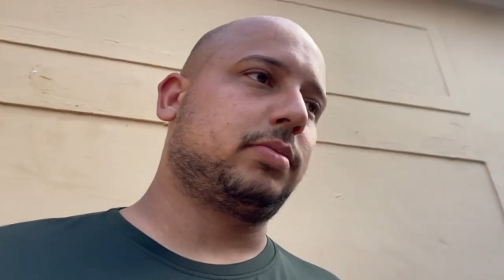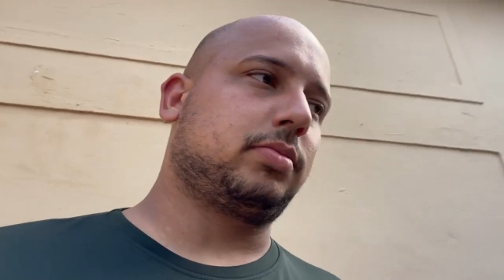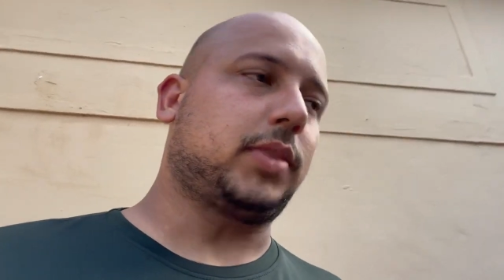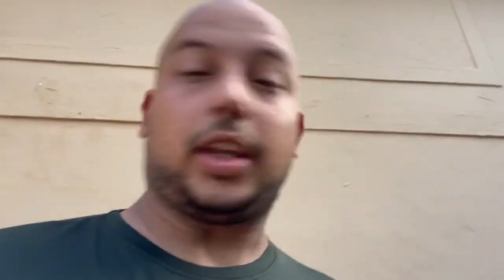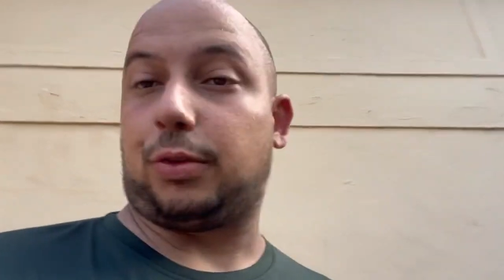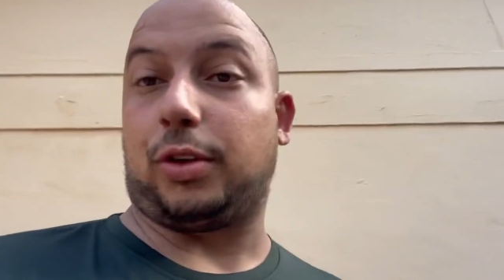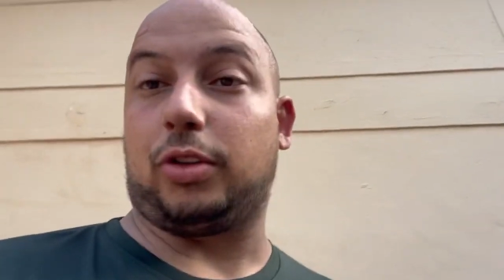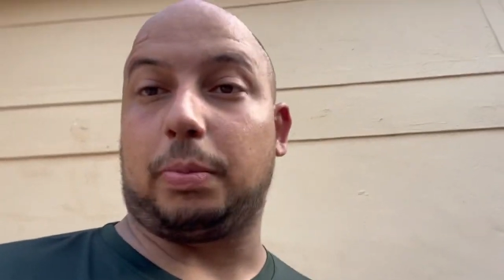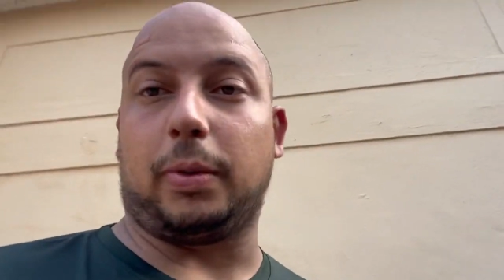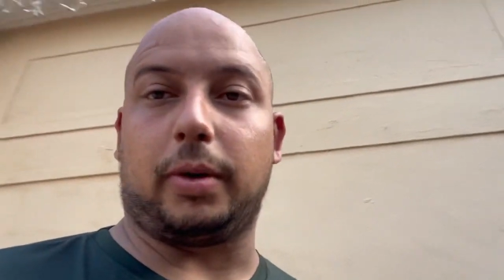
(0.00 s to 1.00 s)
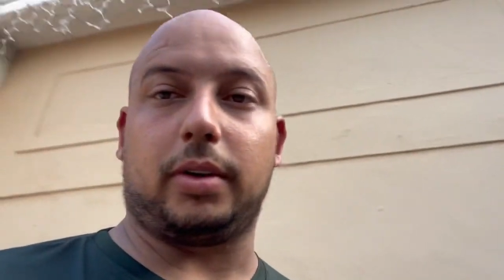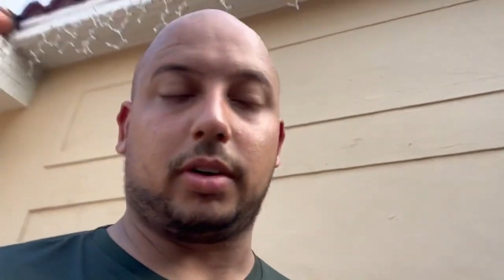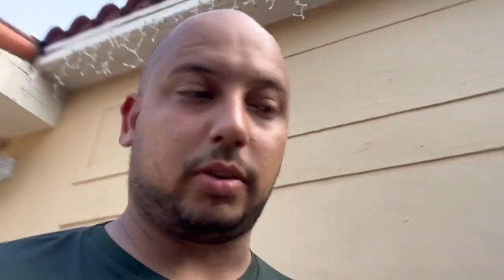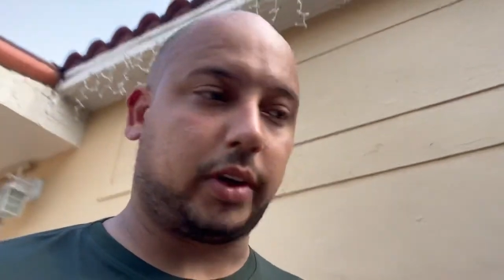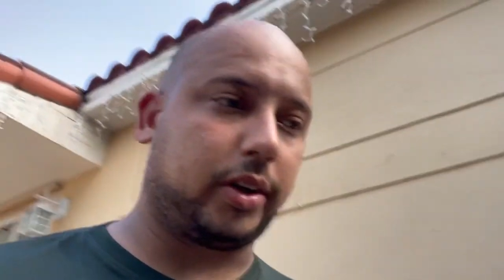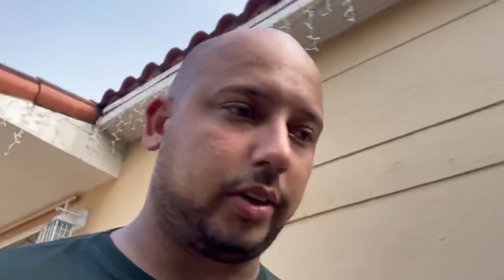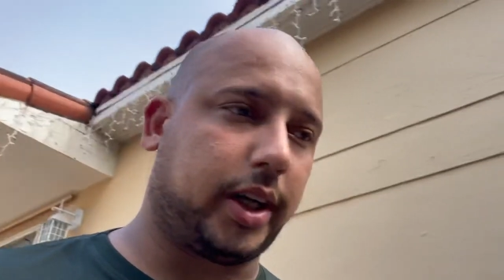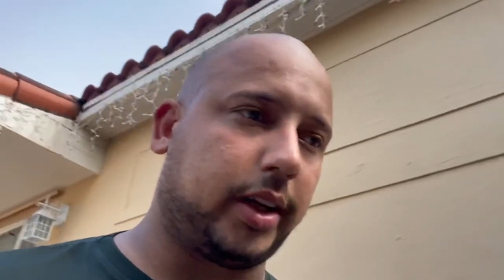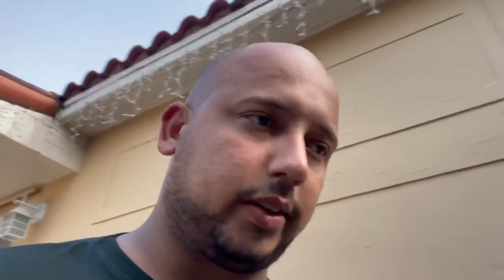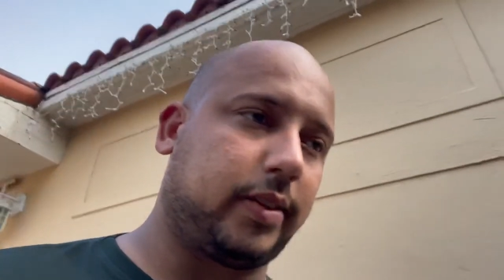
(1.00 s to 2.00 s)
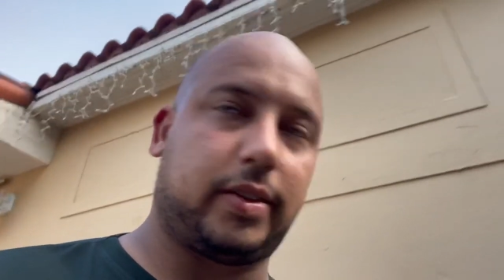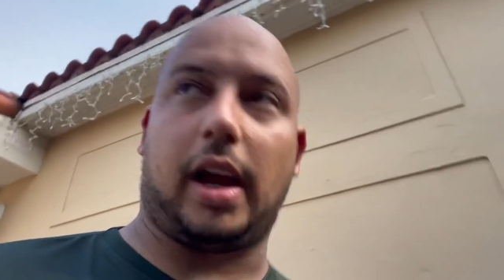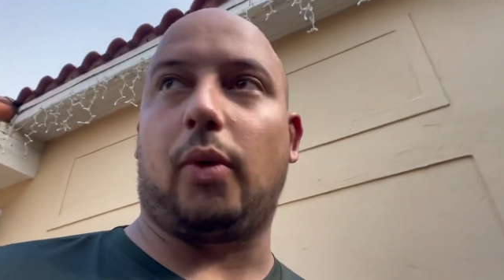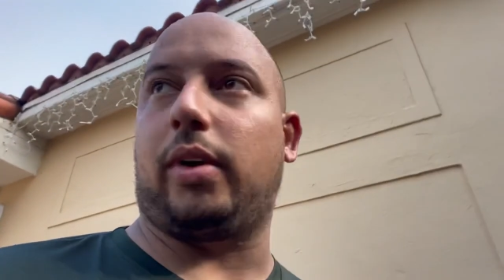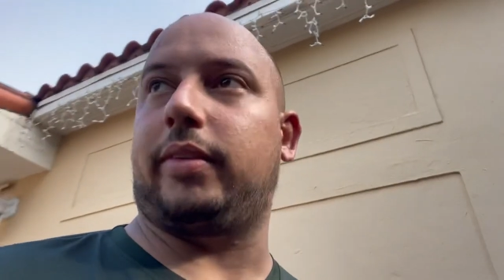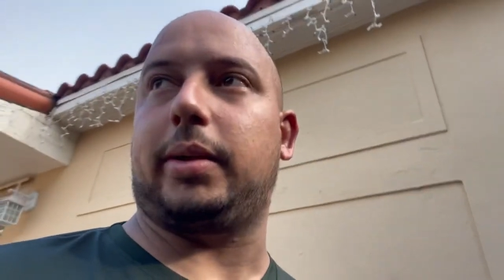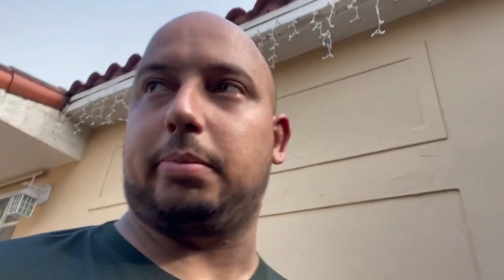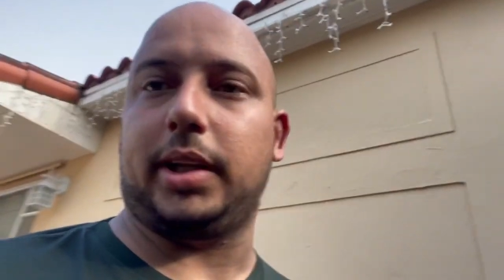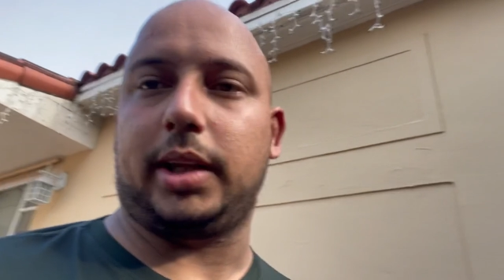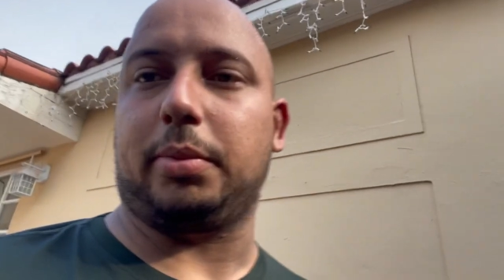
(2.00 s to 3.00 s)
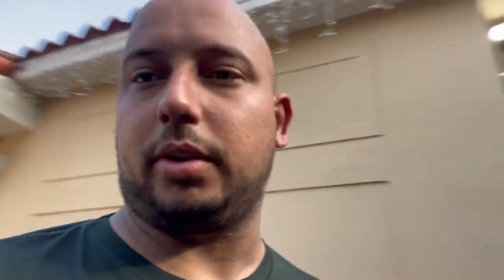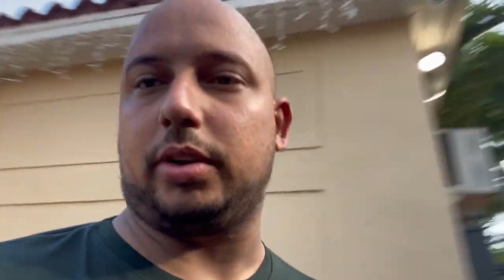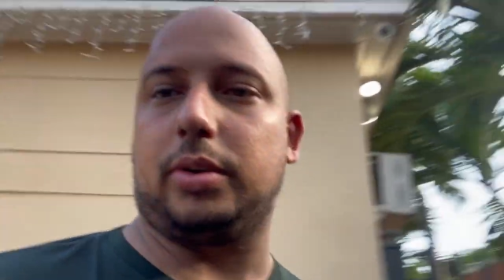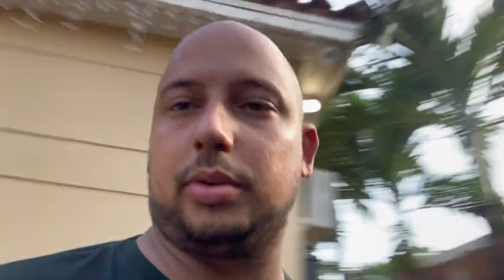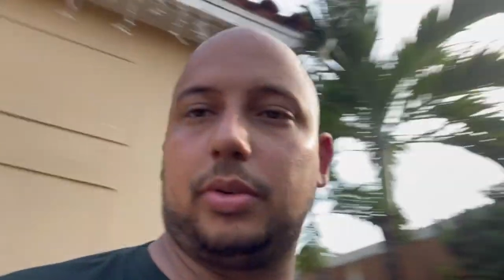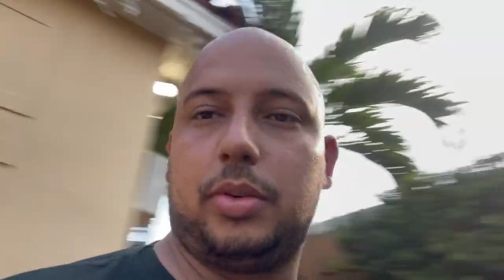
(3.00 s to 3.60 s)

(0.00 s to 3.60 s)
thank you for the support. You know, without you guys, I wouldn't have been able to do